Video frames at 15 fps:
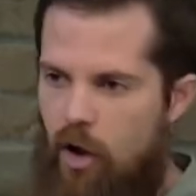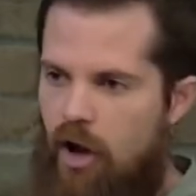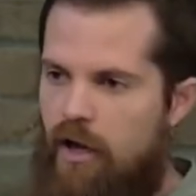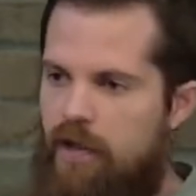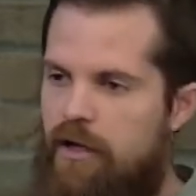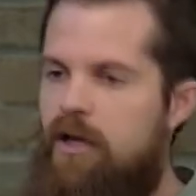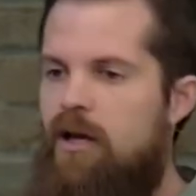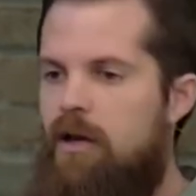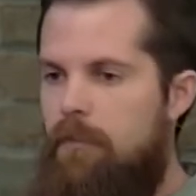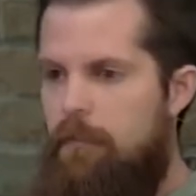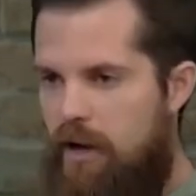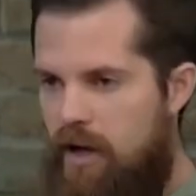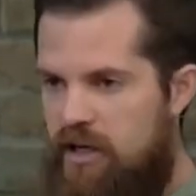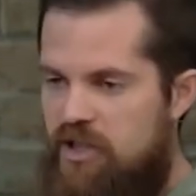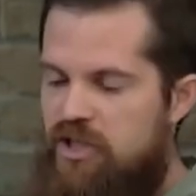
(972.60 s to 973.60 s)
on
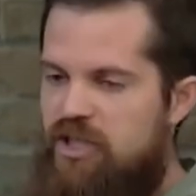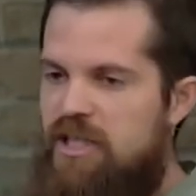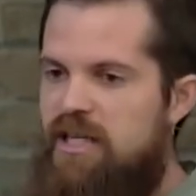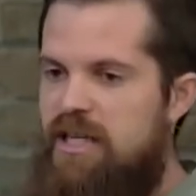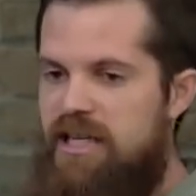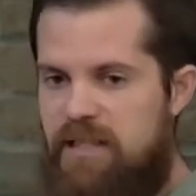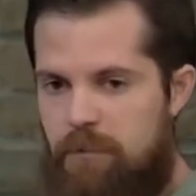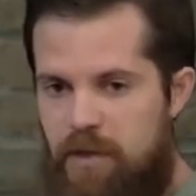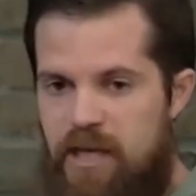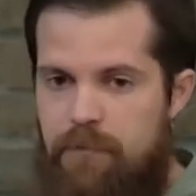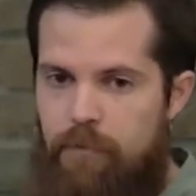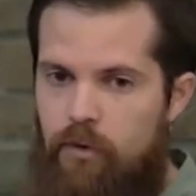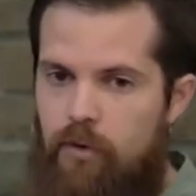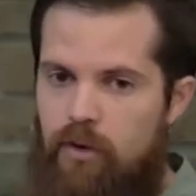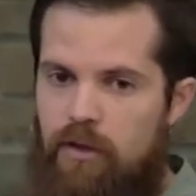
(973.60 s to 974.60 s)
punishing his
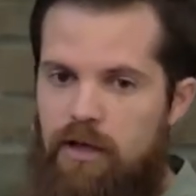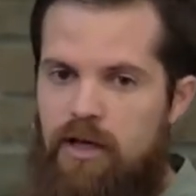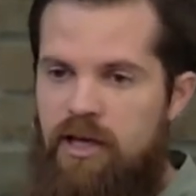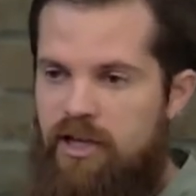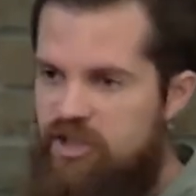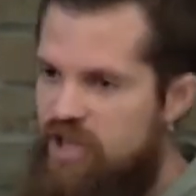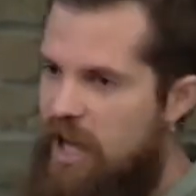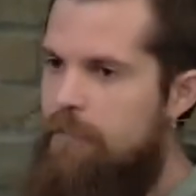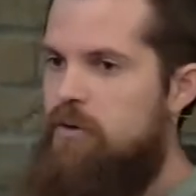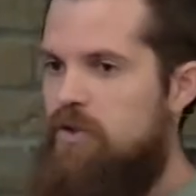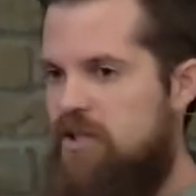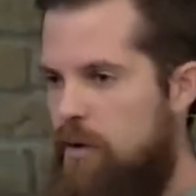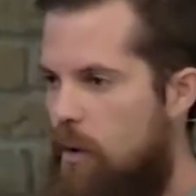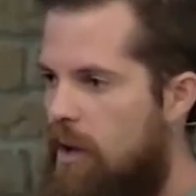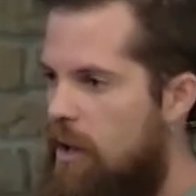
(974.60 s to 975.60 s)
people,
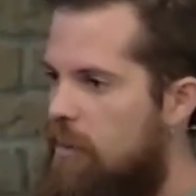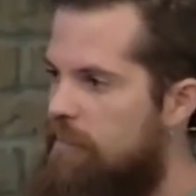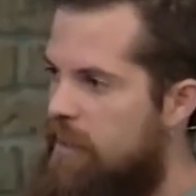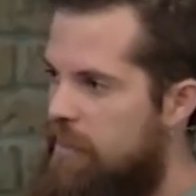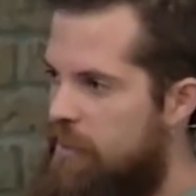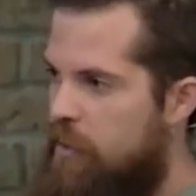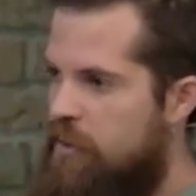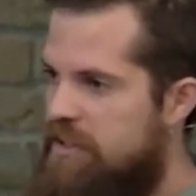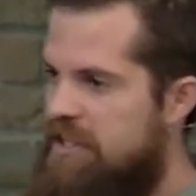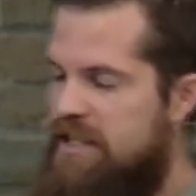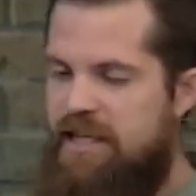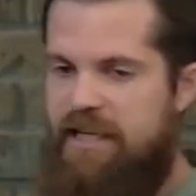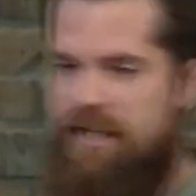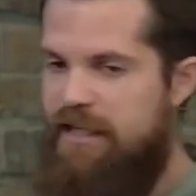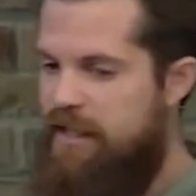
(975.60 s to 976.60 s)
chapters 12 and
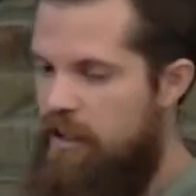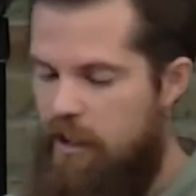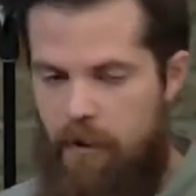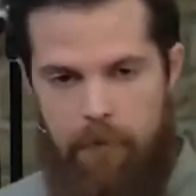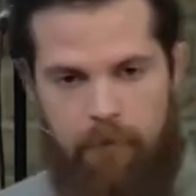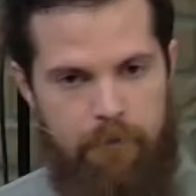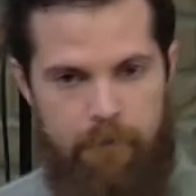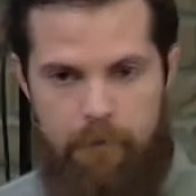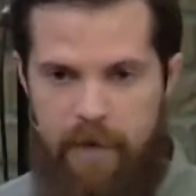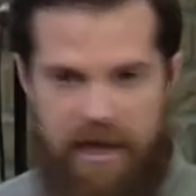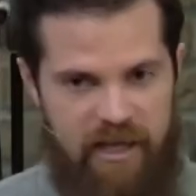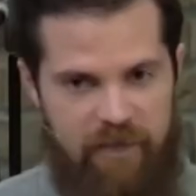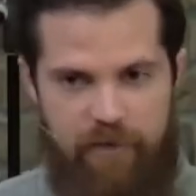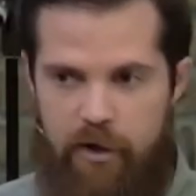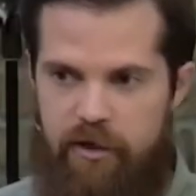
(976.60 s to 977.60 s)
13
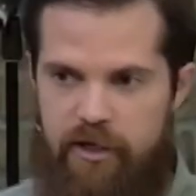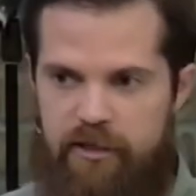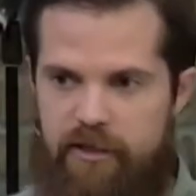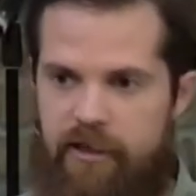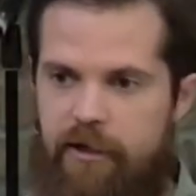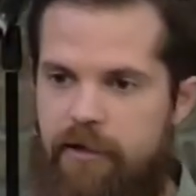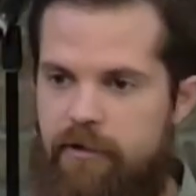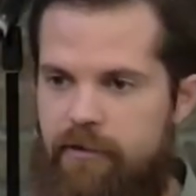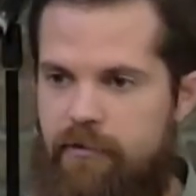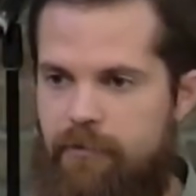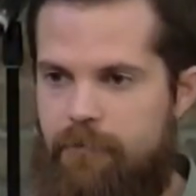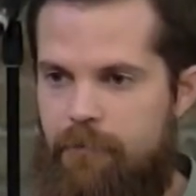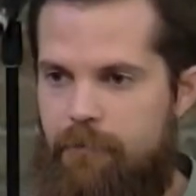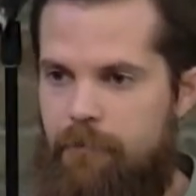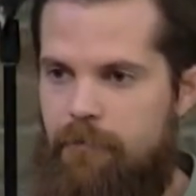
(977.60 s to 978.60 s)
make it very clear.
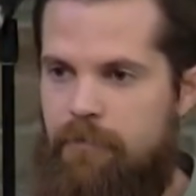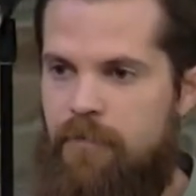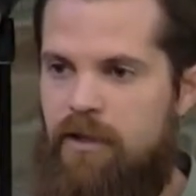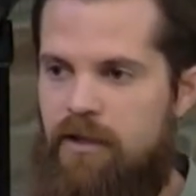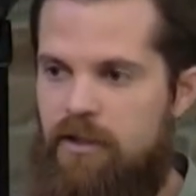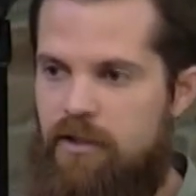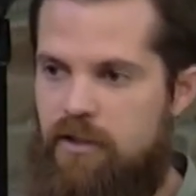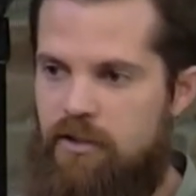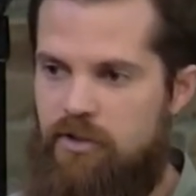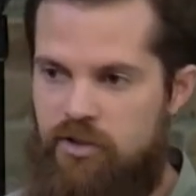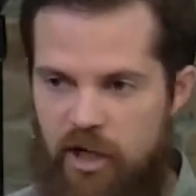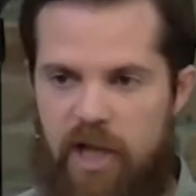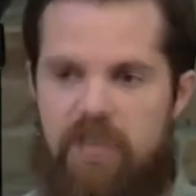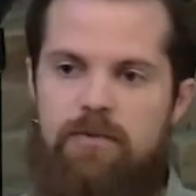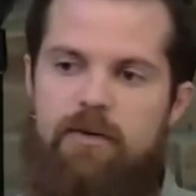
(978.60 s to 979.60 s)

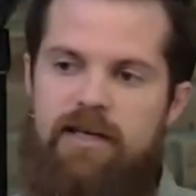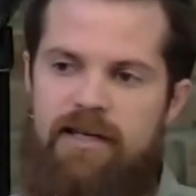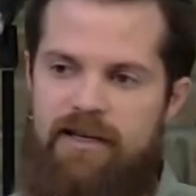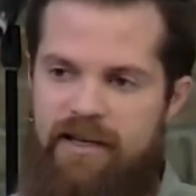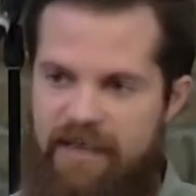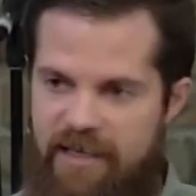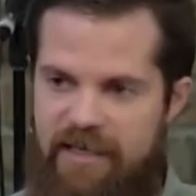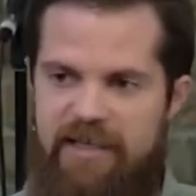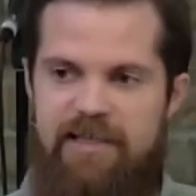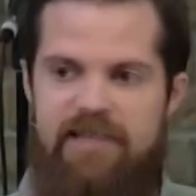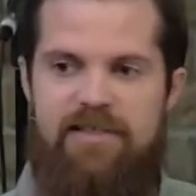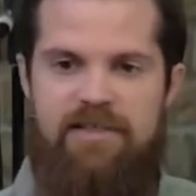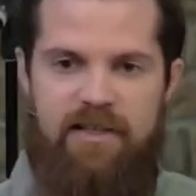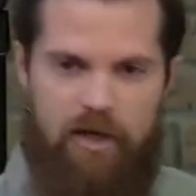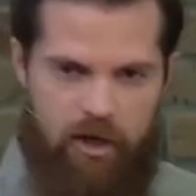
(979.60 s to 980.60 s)
Judgment
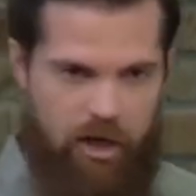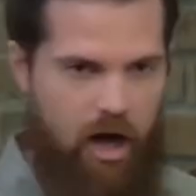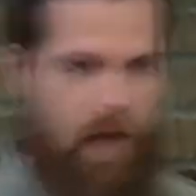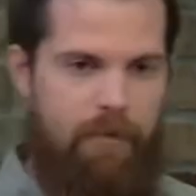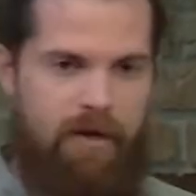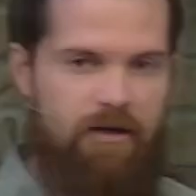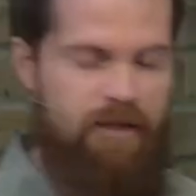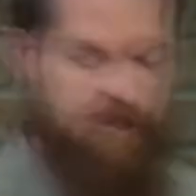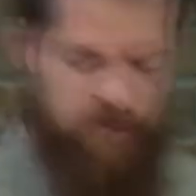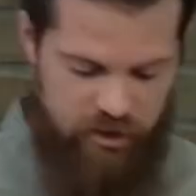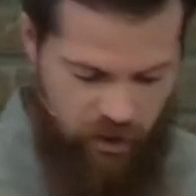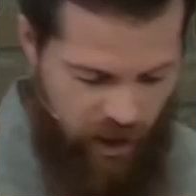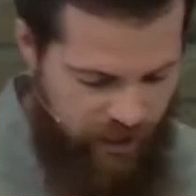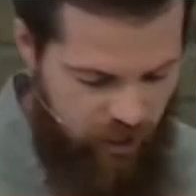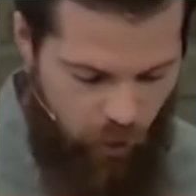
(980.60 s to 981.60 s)
is coming. There's
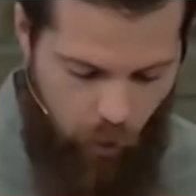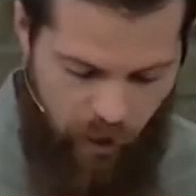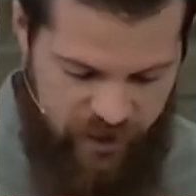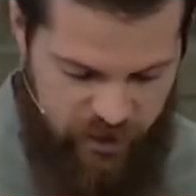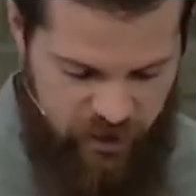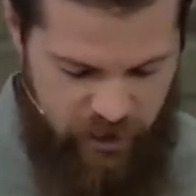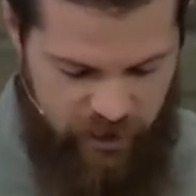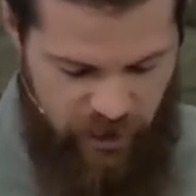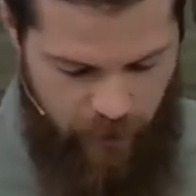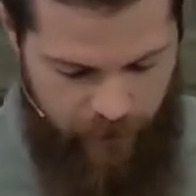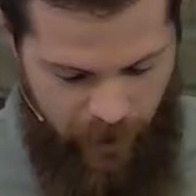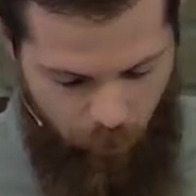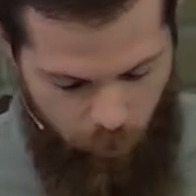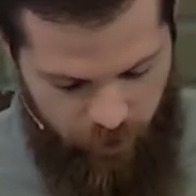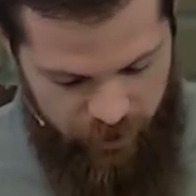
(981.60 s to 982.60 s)
not a question
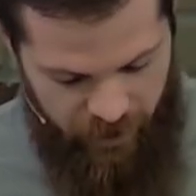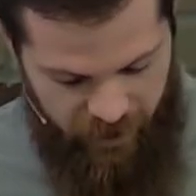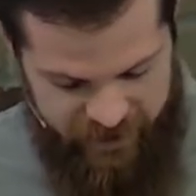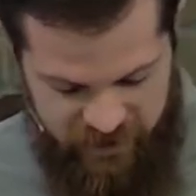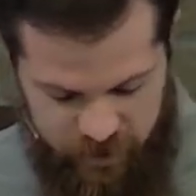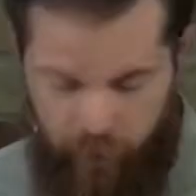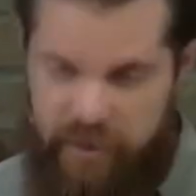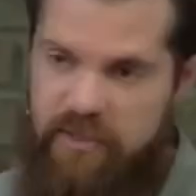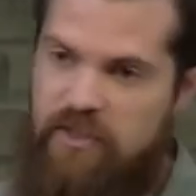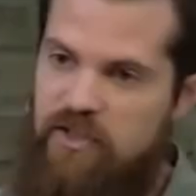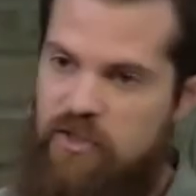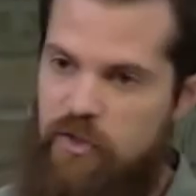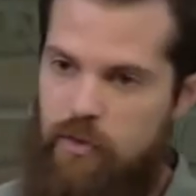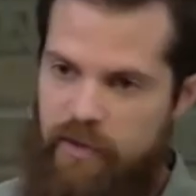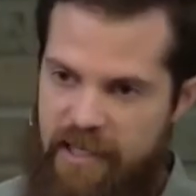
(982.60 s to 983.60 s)
about what God's going to
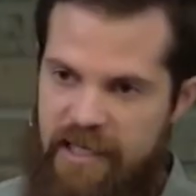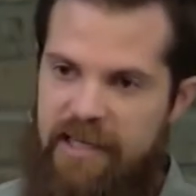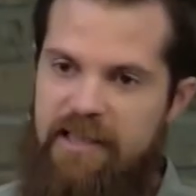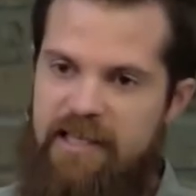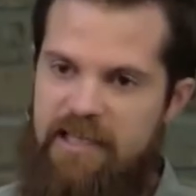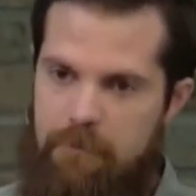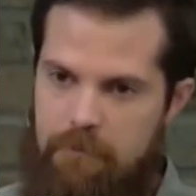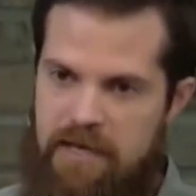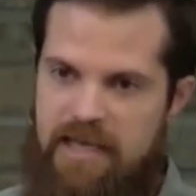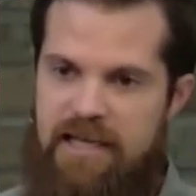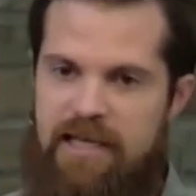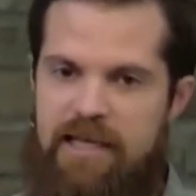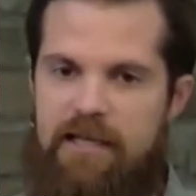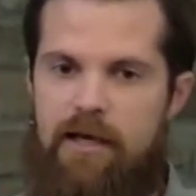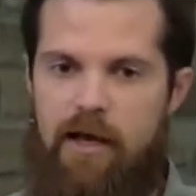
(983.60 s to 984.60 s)
do in the
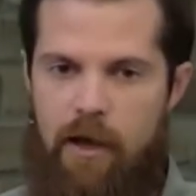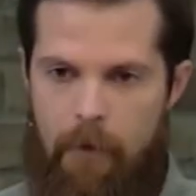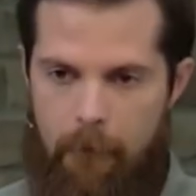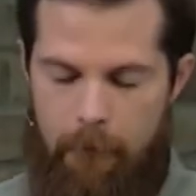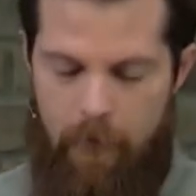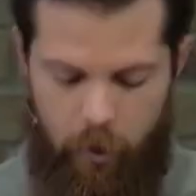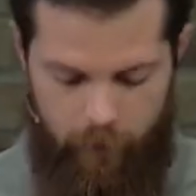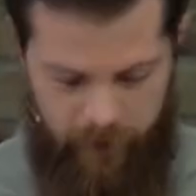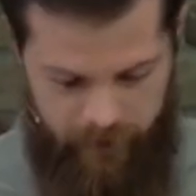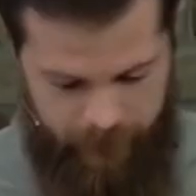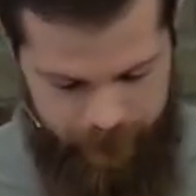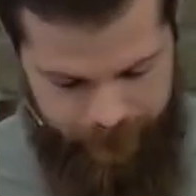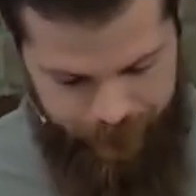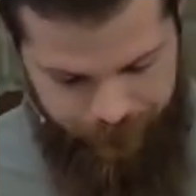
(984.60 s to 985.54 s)
immediate moment.